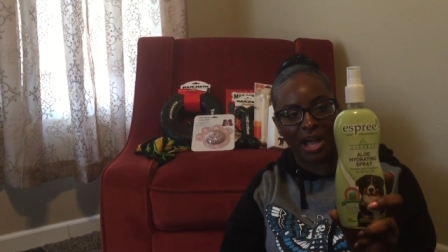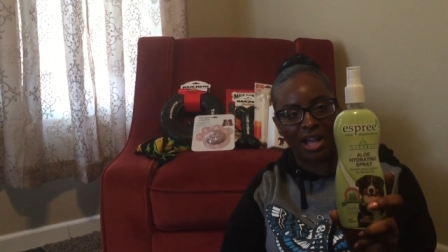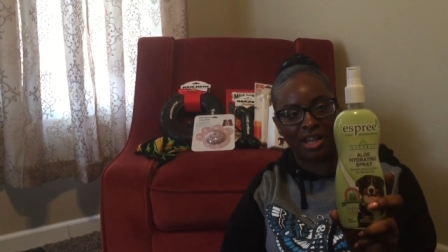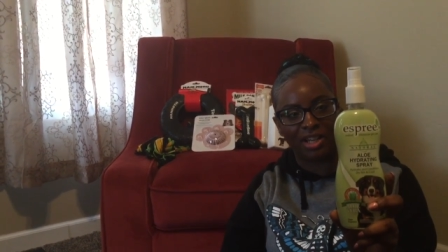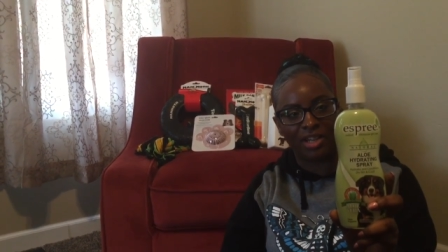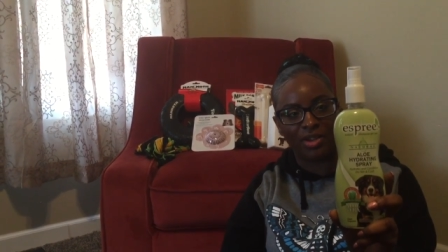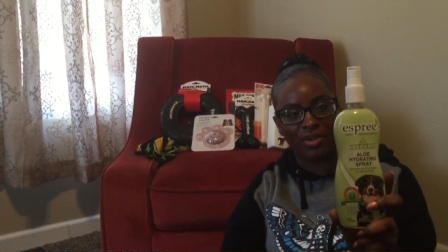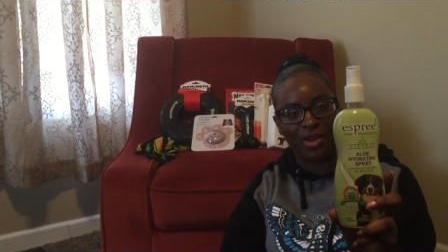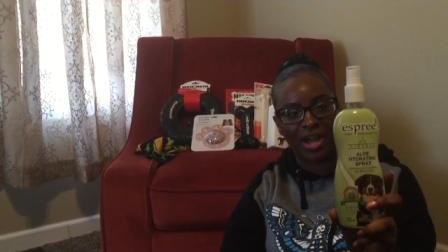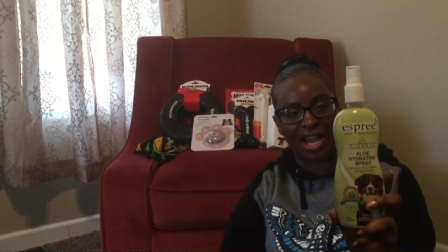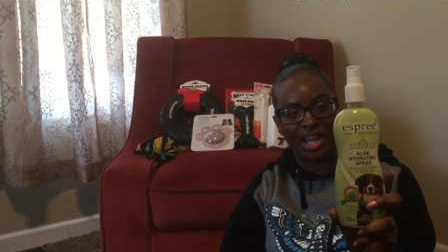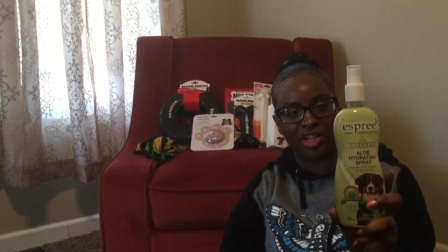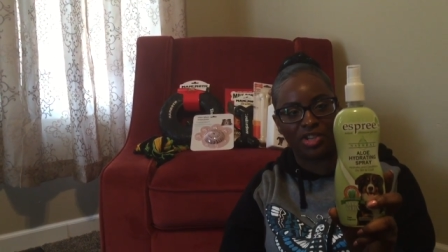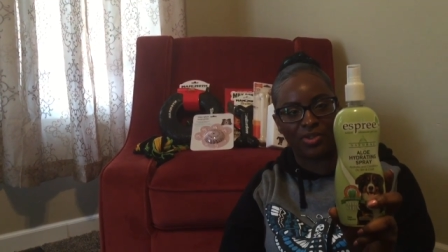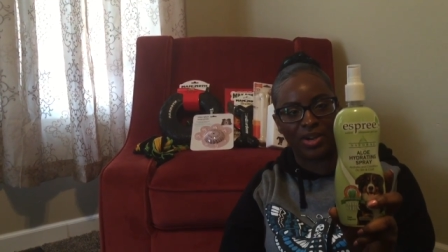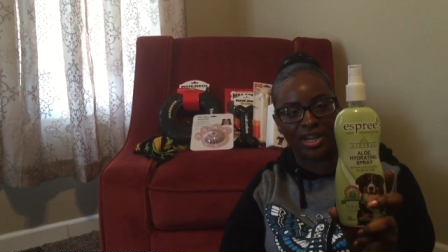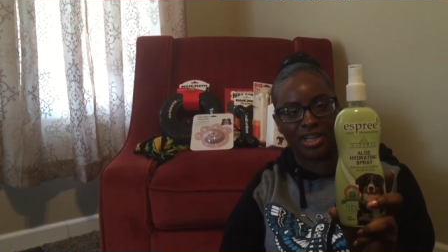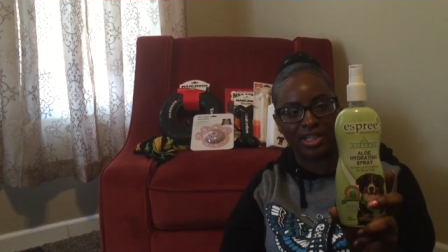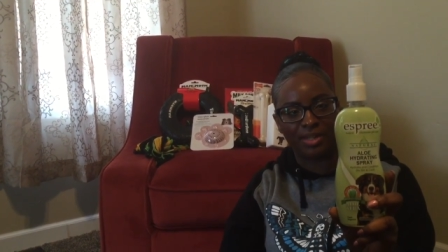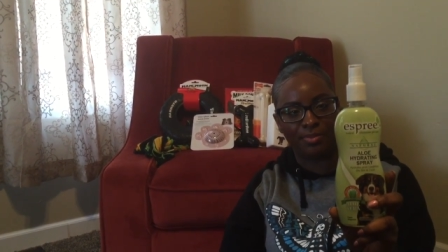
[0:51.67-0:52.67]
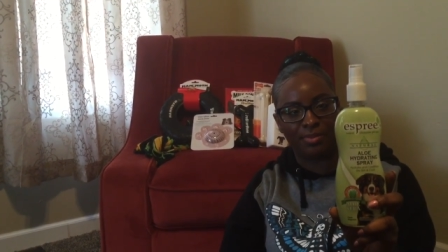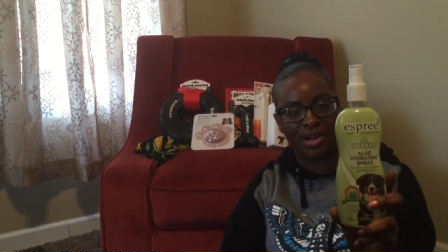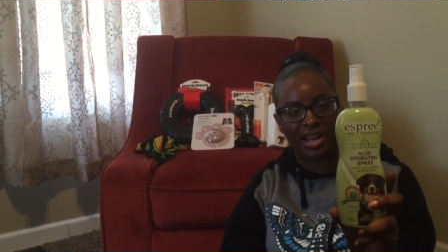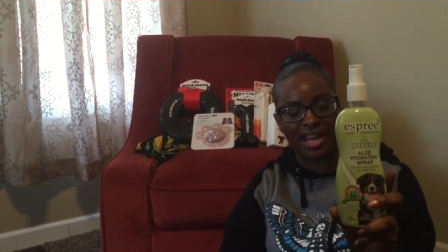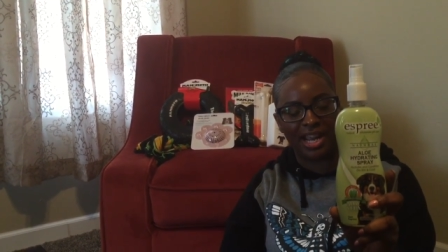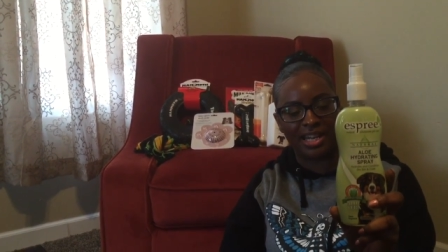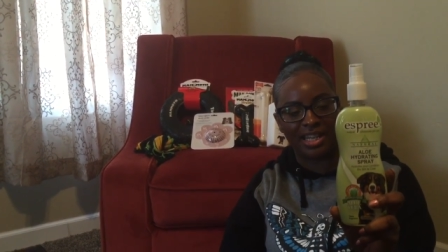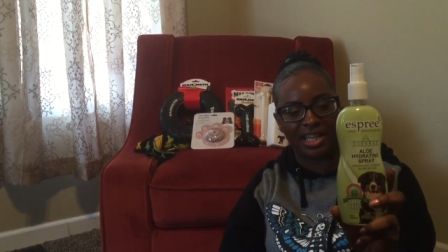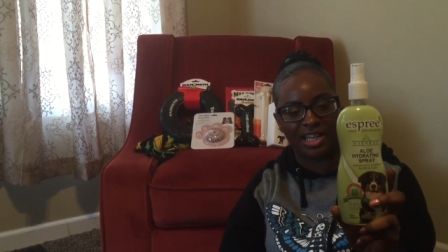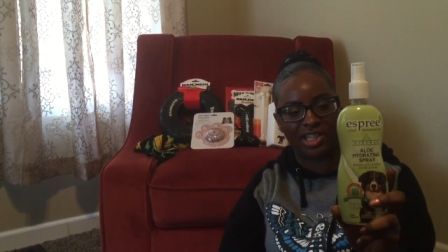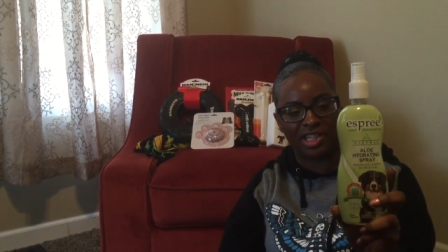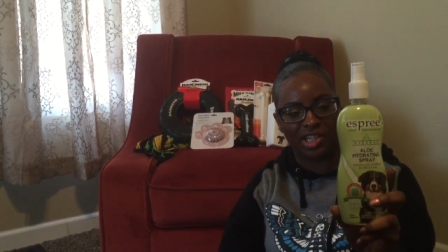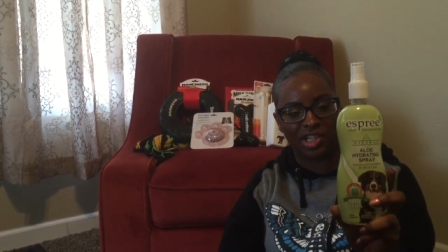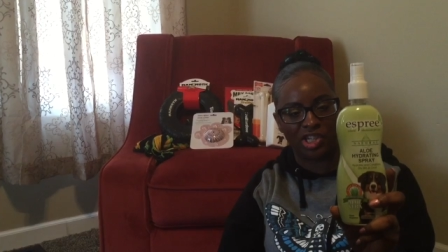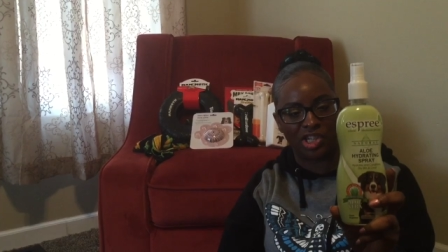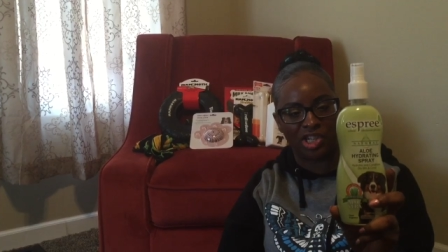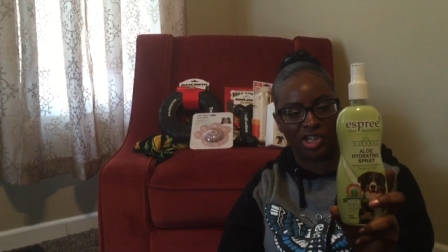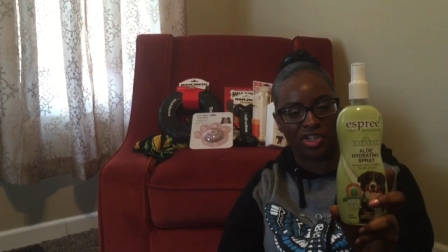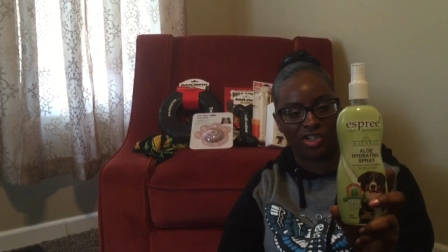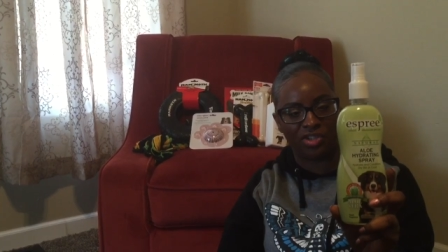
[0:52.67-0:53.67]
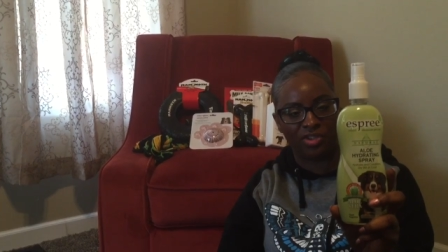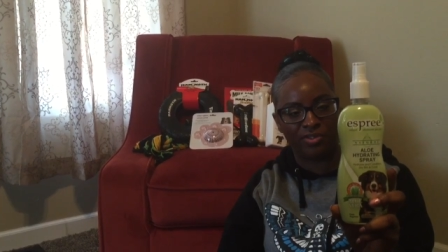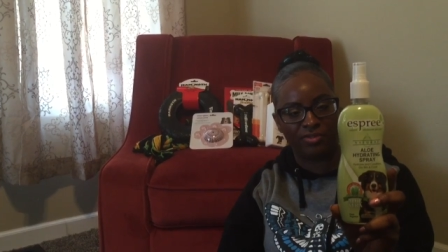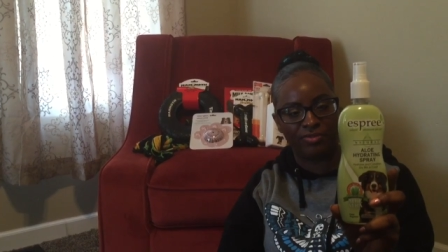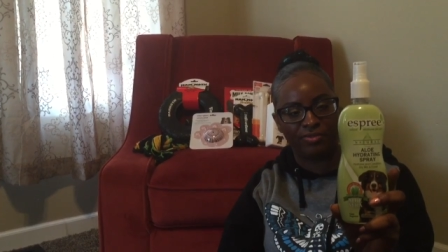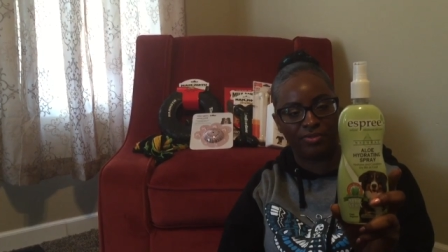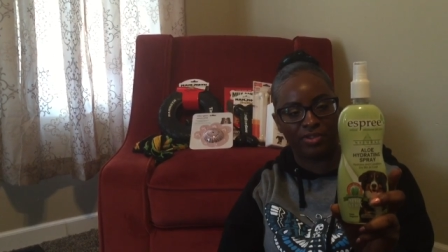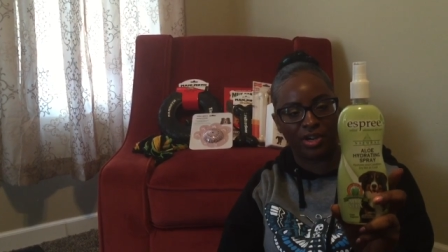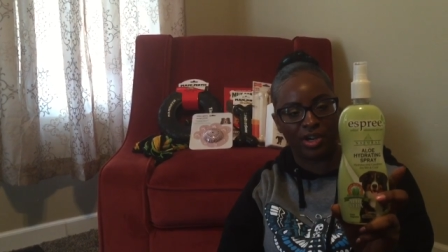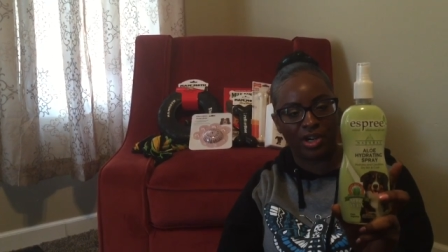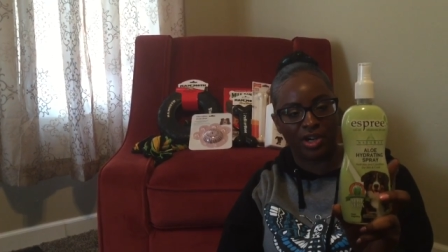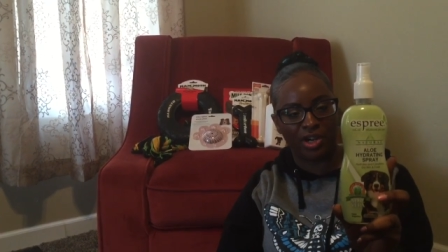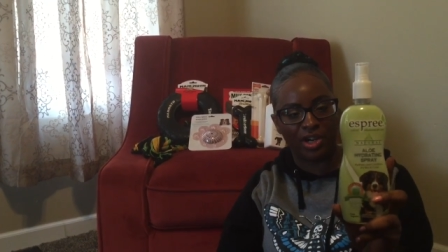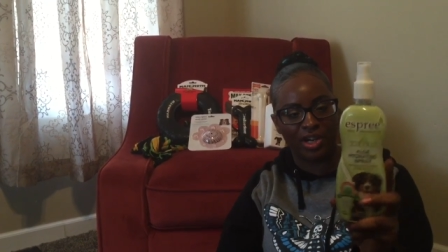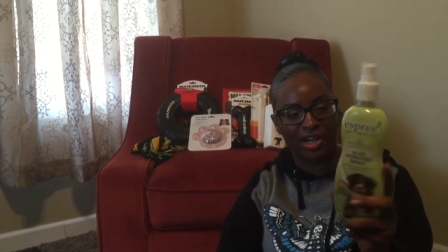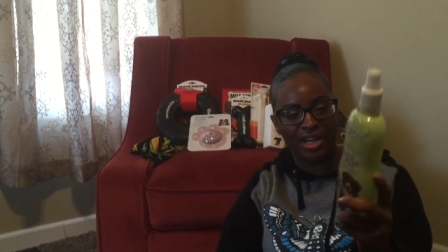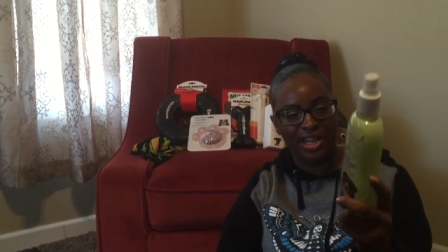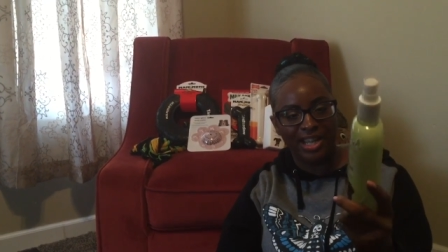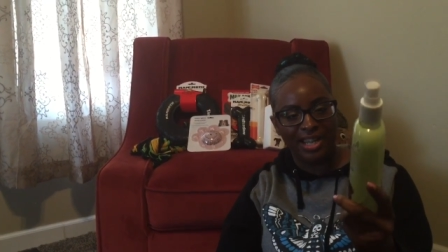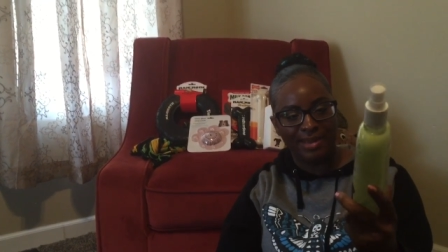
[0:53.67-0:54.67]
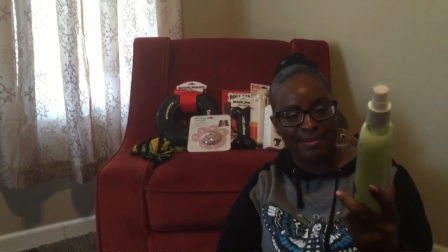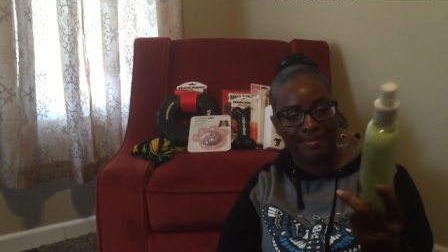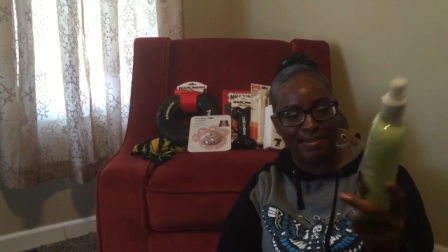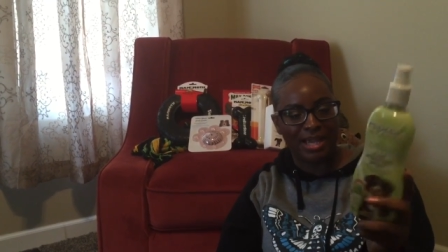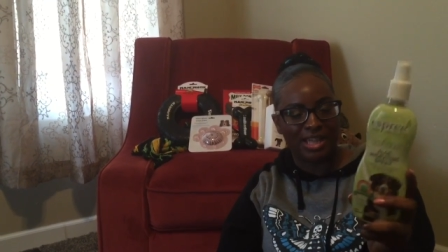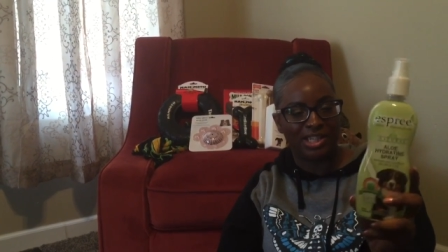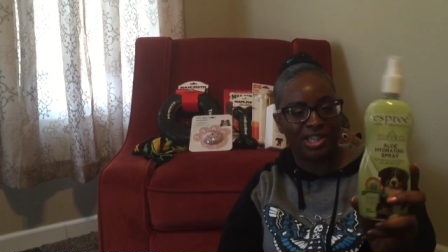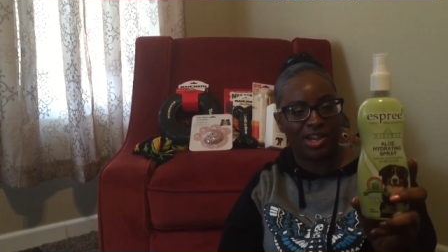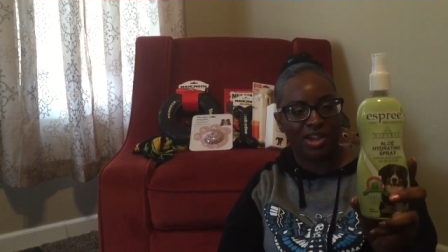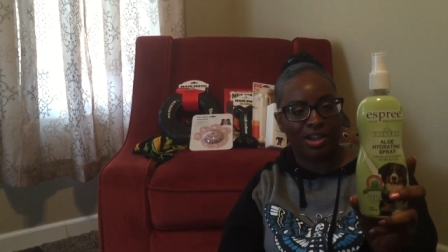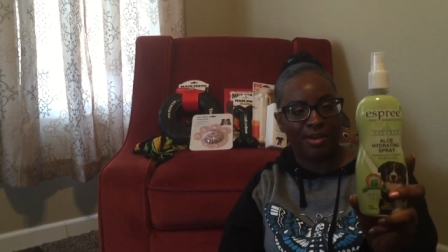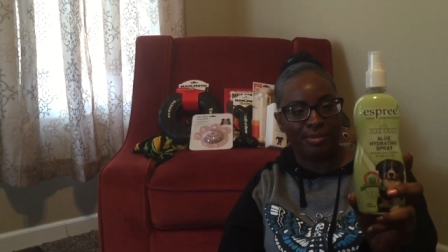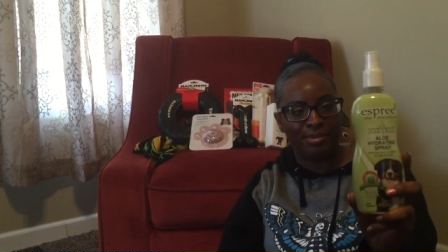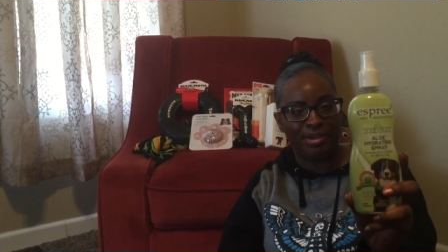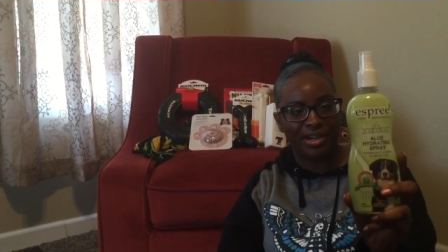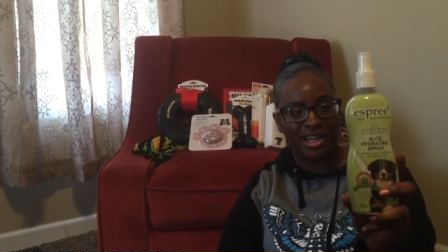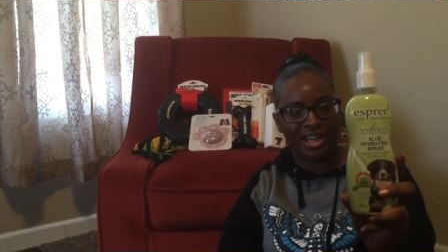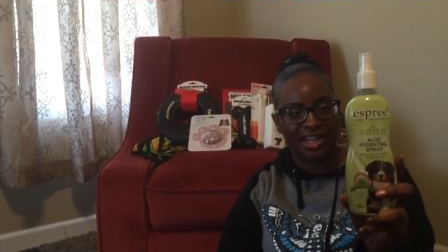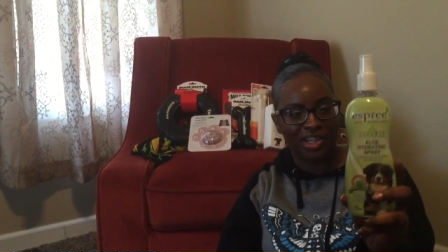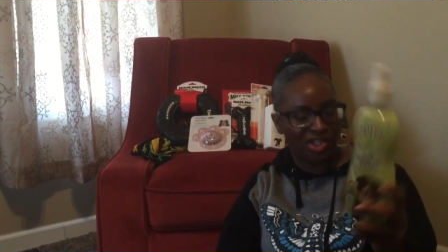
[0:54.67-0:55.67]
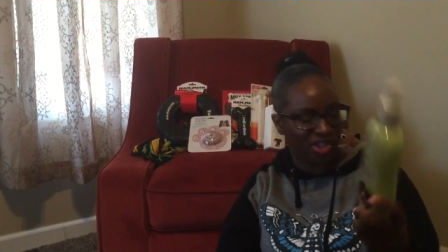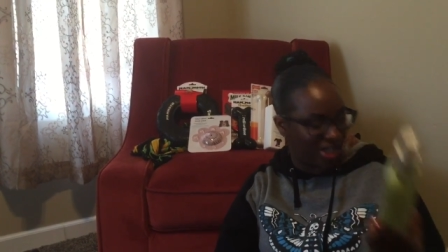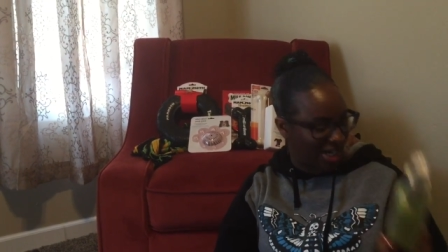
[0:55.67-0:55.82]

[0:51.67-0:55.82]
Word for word: aloe hydrating spray and it conditions her fur, makes it all pretty and